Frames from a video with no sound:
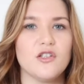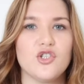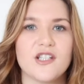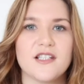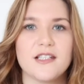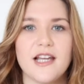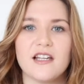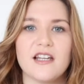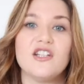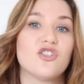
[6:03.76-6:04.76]
to just
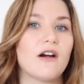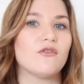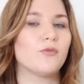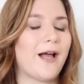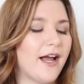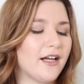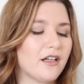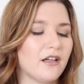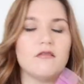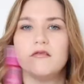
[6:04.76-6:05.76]
stick in your travel
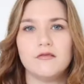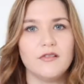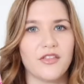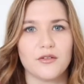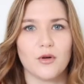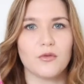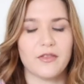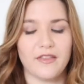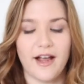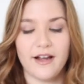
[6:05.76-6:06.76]
bag, nothing wrong
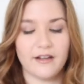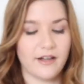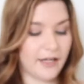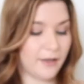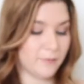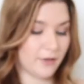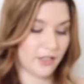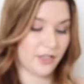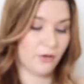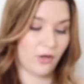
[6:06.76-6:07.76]
with that. And I
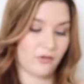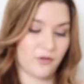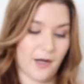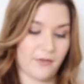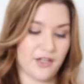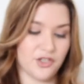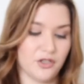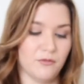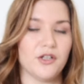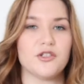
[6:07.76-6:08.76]
know a lot of you out there
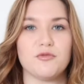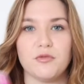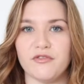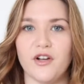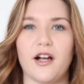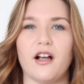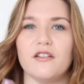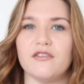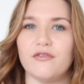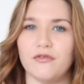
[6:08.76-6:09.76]
do much prefer kind
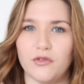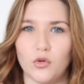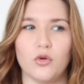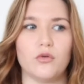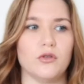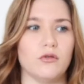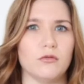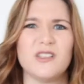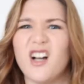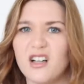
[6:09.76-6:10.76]
of floral,
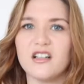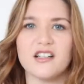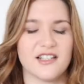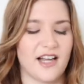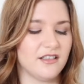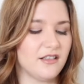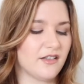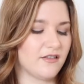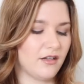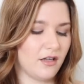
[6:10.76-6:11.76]
younger
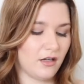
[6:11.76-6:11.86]
scents.